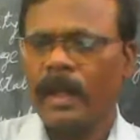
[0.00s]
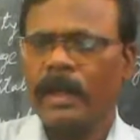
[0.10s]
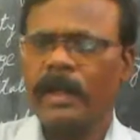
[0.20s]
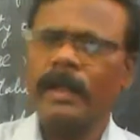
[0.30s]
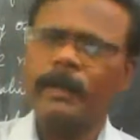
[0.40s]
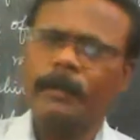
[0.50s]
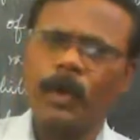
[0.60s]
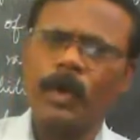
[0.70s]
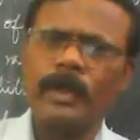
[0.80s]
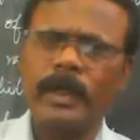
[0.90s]
He
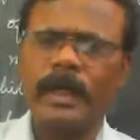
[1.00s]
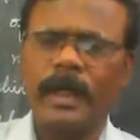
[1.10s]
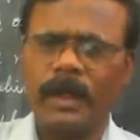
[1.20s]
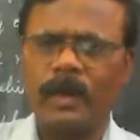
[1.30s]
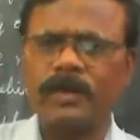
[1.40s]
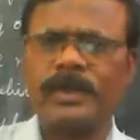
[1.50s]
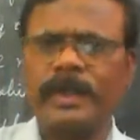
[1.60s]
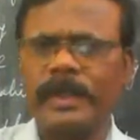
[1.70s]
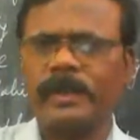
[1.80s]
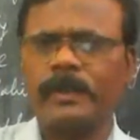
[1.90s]
boldly announced
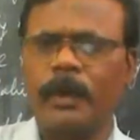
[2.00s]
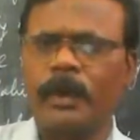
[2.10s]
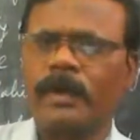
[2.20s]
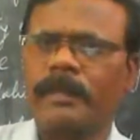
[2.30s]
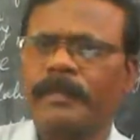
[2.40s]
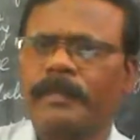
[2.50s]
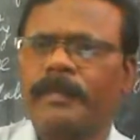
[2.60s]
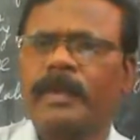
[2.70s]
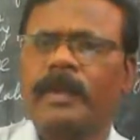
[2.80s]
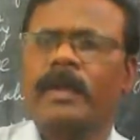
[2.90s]
in his book
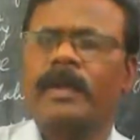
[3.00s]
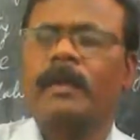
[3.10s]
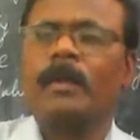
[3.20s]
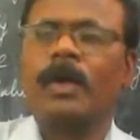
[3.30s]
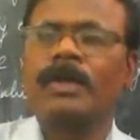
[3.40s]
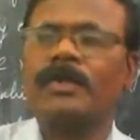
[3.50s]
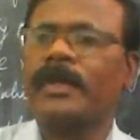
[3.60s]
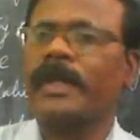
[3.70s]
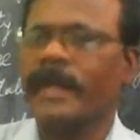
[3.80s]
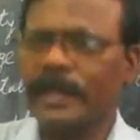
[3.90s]
The
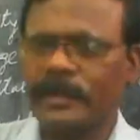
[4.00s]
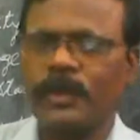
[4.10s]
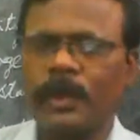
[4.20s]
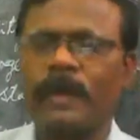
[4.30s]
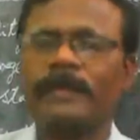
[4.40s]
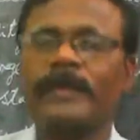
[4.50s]
monetary history of the